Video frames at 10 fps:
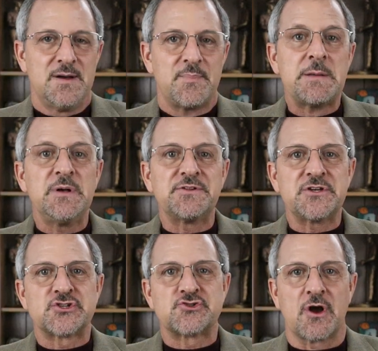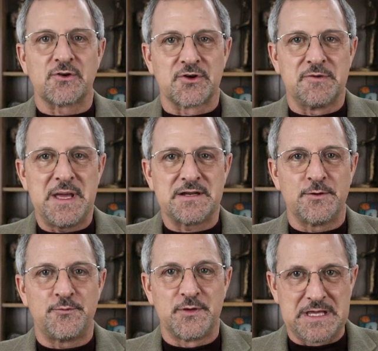By building a stronger command
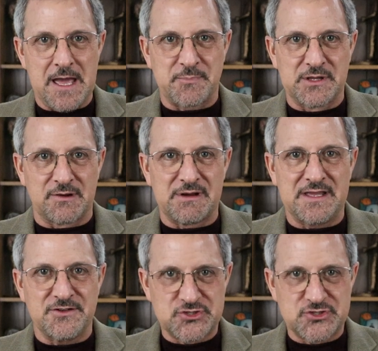of vocabulary